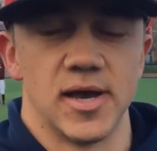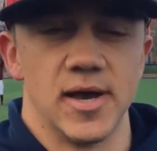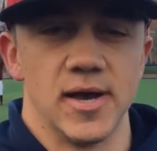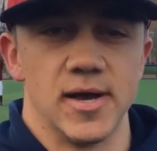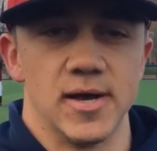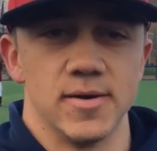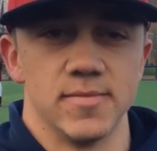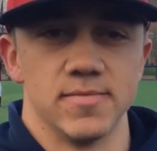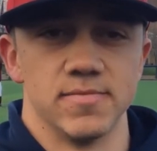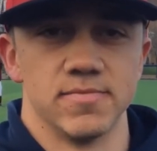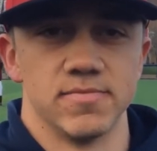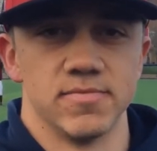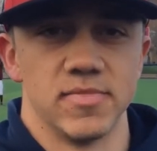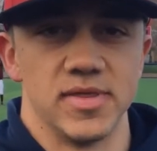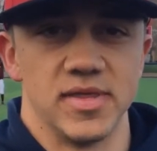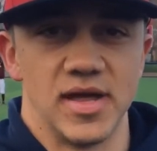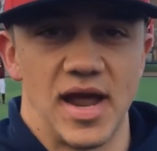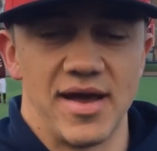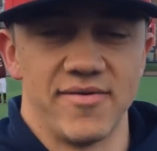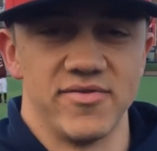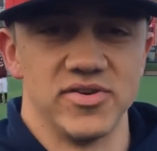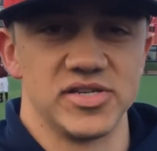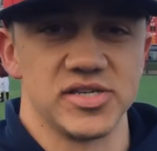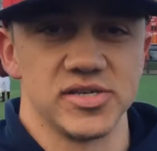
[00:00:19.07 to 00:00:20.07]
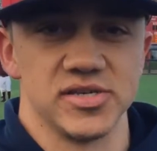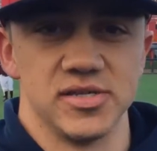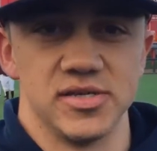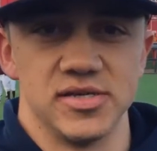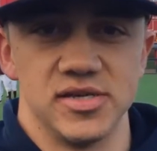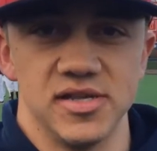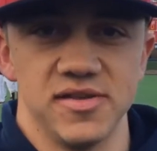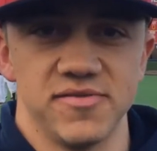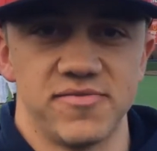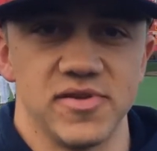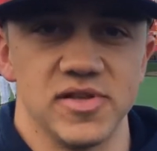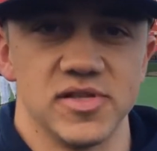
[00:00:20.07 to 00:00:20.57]
And obviously
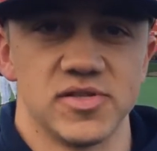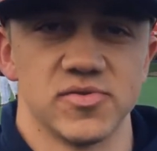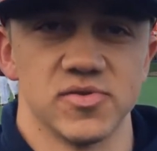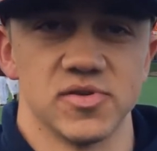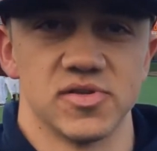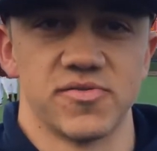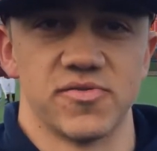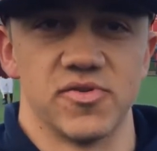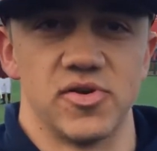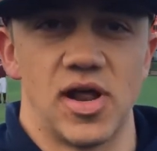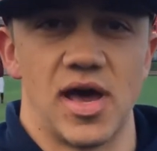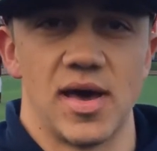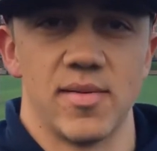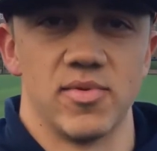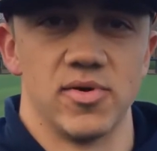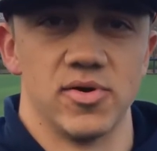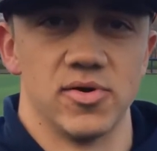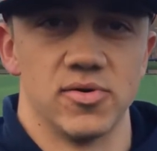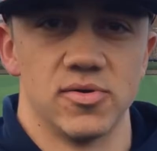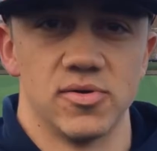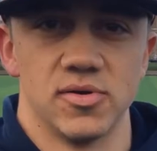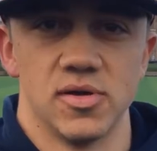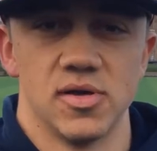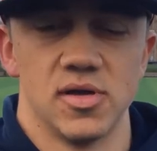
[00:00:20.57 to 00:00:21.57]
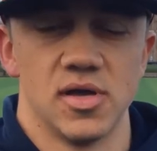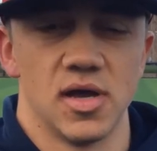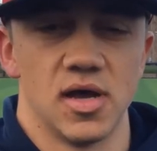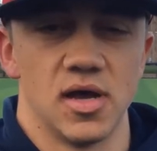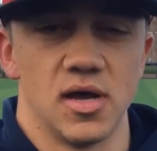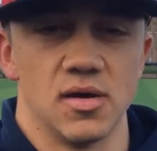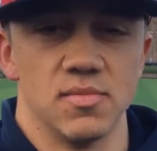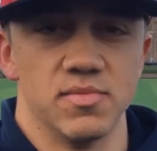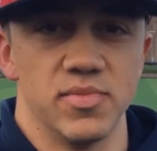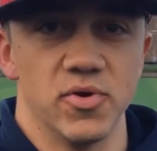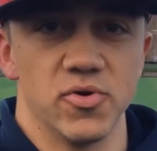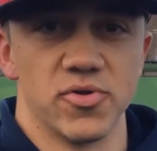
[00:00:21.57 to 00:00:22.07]
the defense was phenomenal
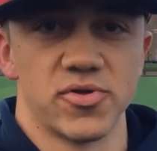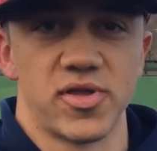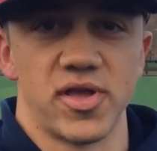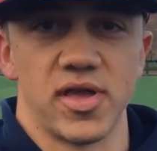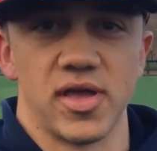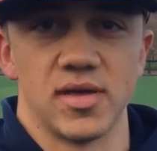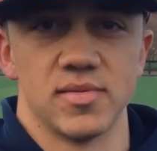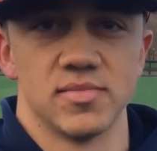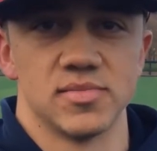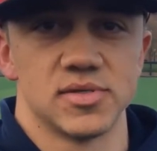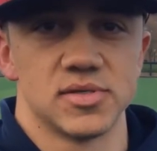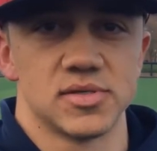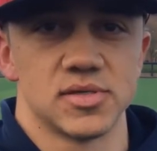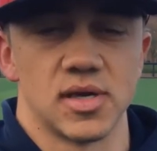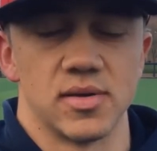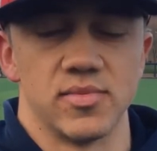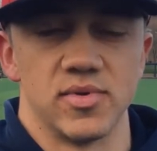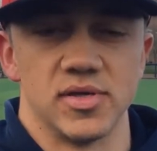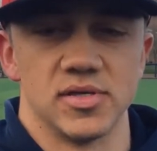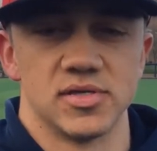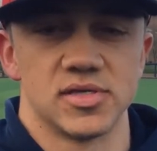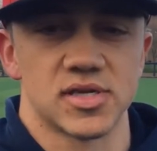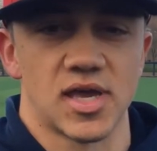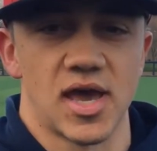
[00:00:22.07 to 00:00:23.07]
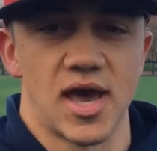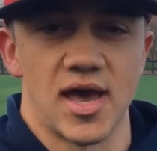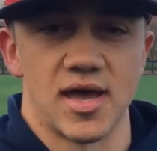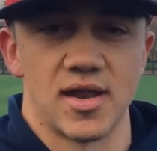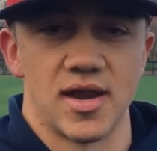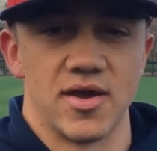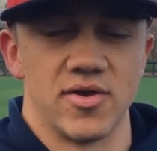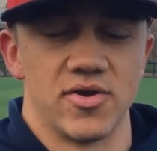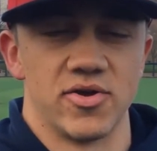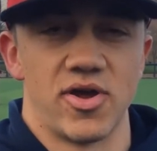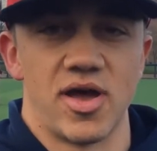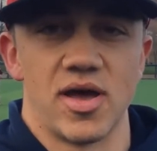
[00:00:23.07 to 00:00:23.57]
both games. I mean,
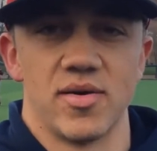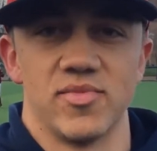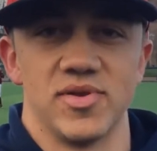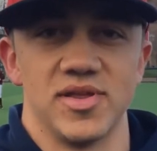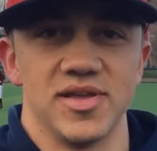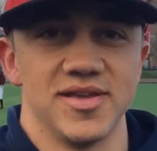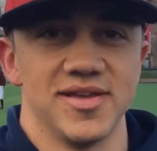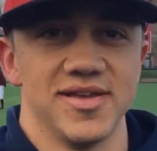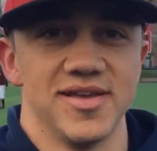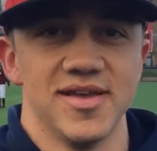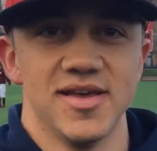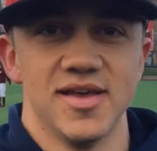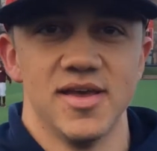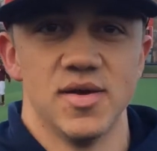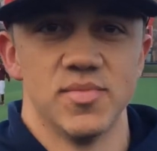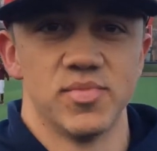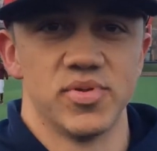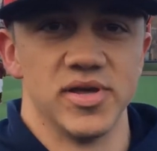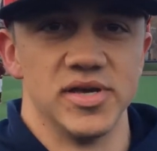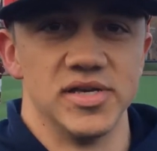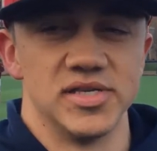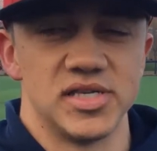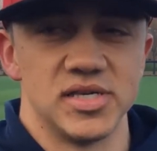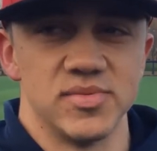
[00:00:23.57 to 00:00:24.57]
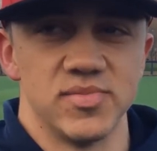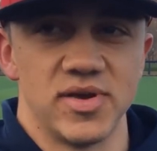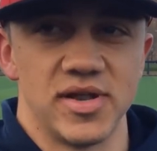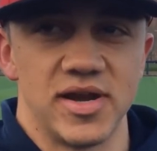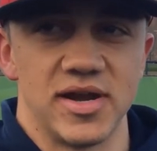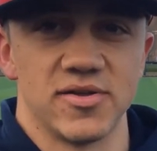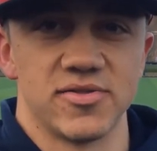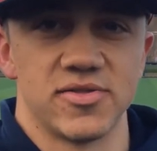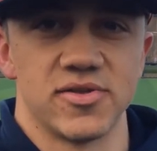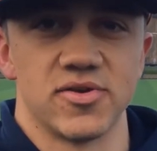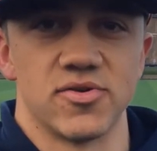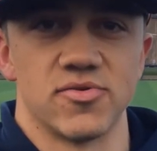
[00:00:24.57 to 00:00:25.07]
Scott, I don't know how many plays he
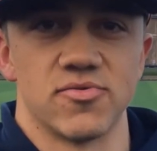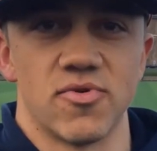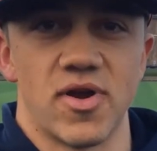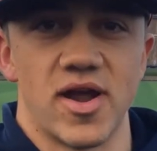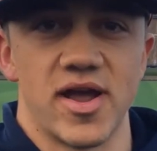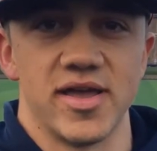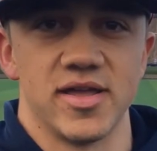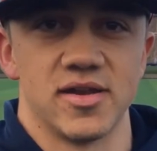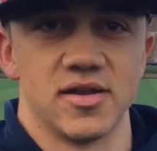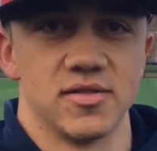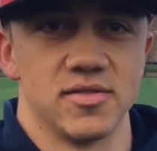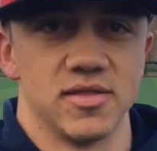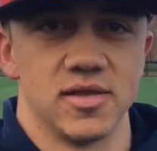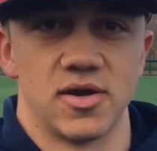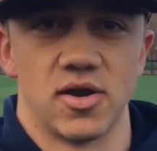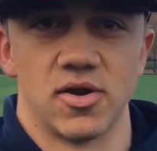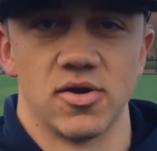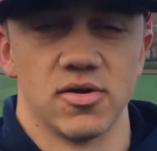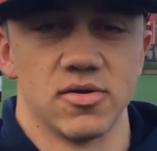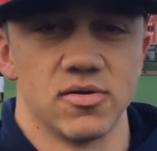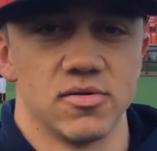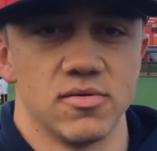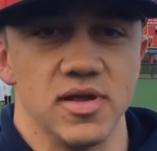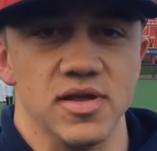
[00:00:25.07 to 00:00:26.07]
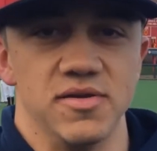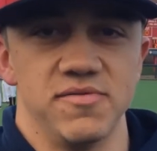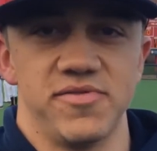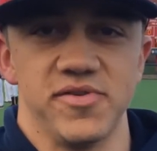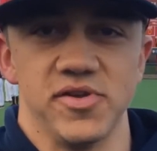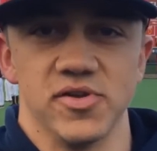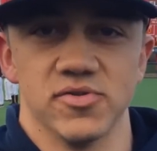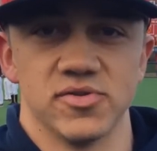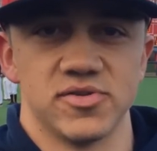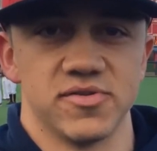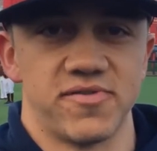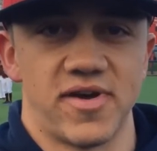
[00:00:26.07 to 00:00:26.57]
made out there in right, and then our
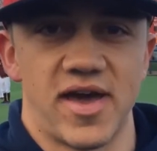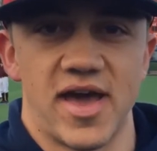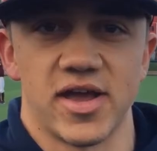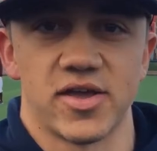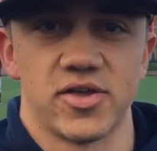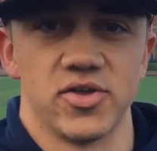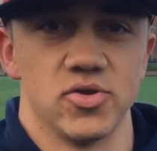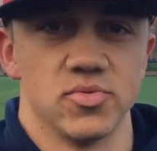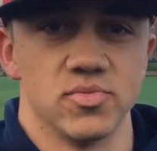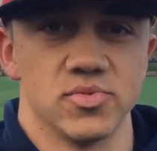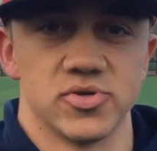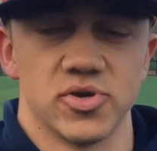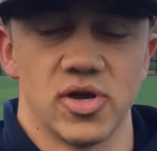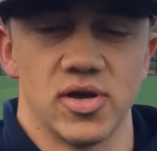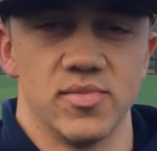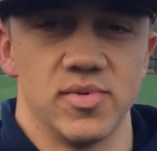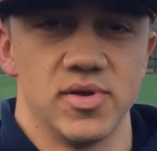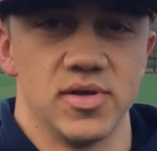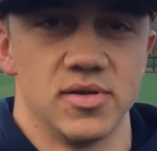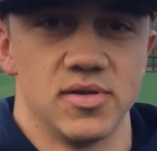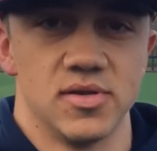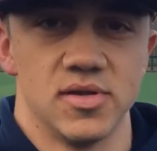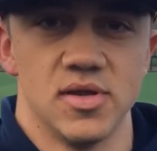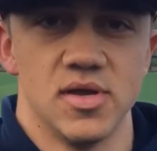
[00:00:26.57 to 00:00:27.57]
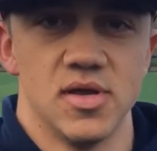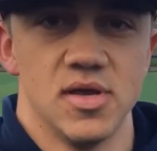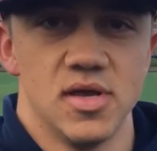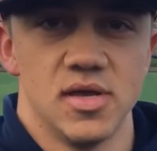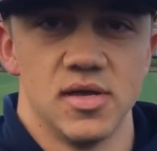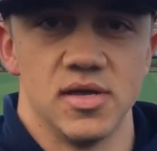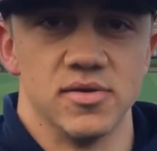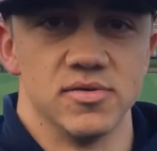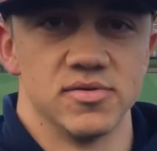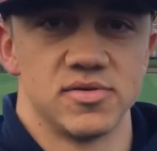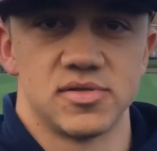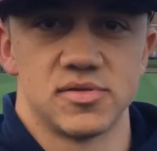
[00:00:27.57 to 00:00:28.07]
infield's a vacuum. So, I mean,
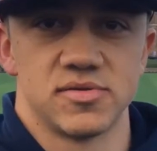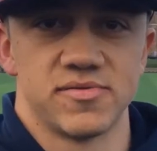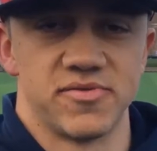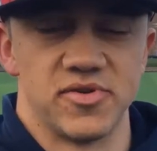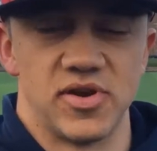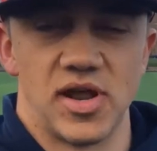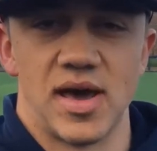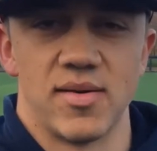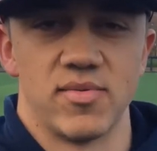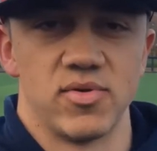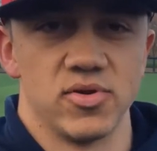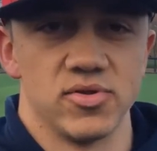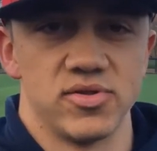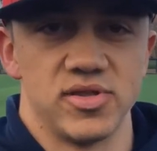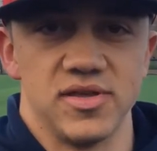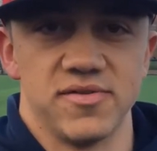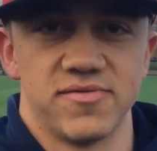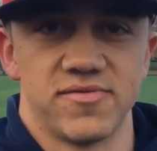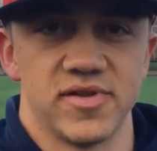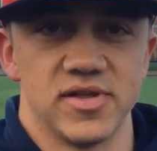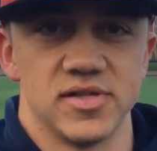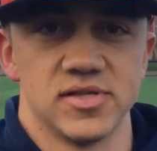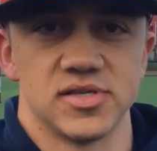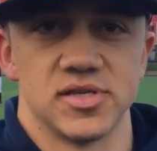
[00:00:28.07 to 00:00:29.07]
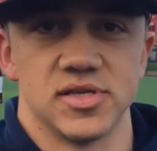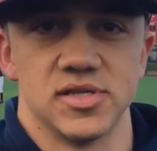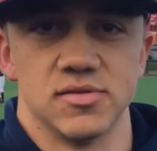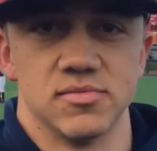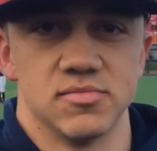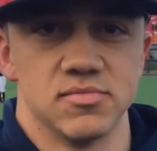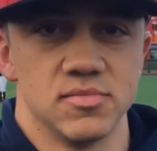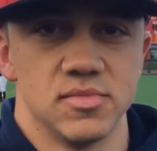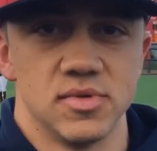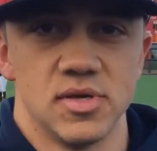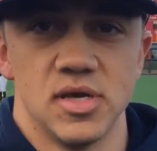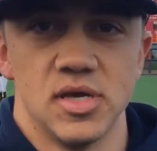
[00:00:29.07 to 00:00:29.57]
it was phenomenal defense
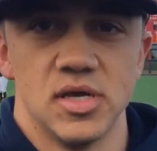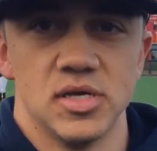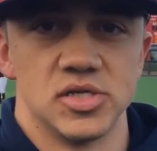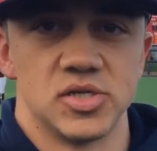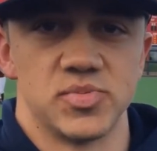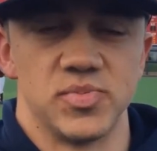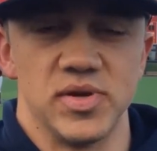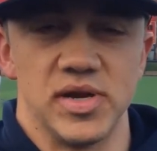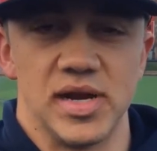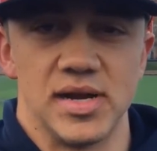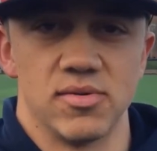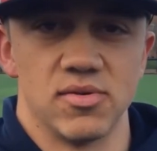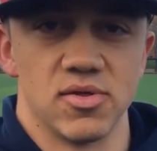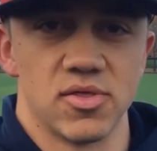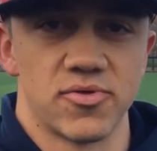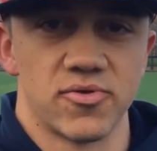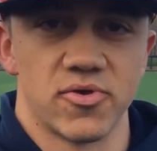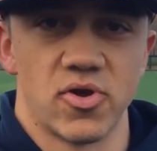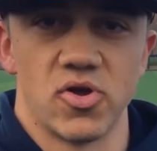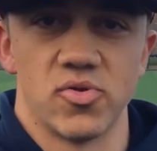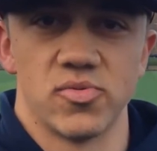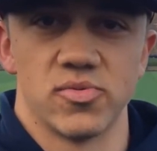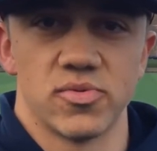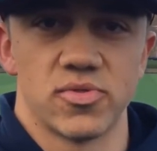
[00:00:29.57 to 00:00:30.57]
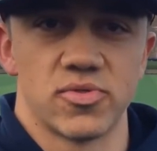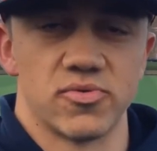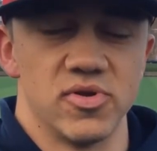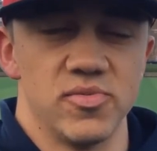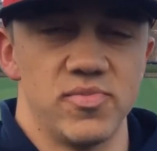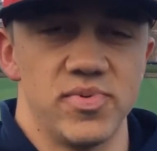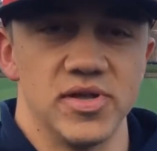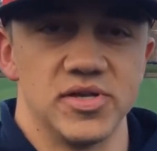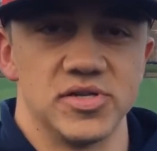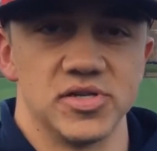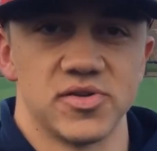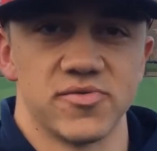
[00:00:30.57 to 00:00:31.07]
and just being able to throw
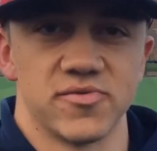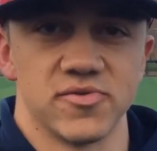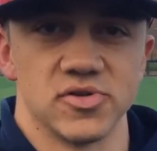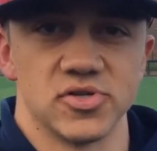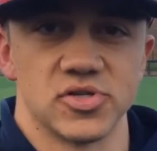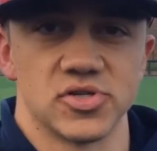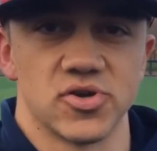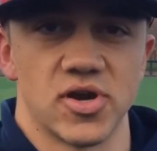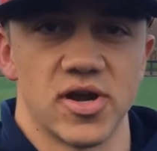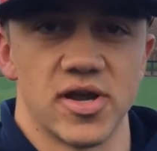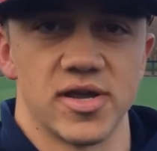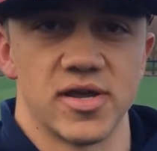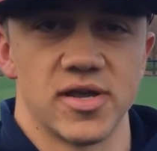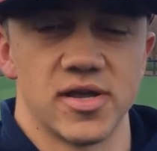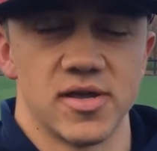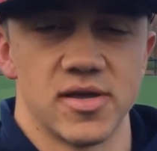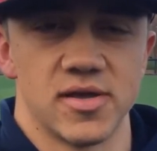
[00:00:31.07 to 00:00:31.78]
three pitches for a strike.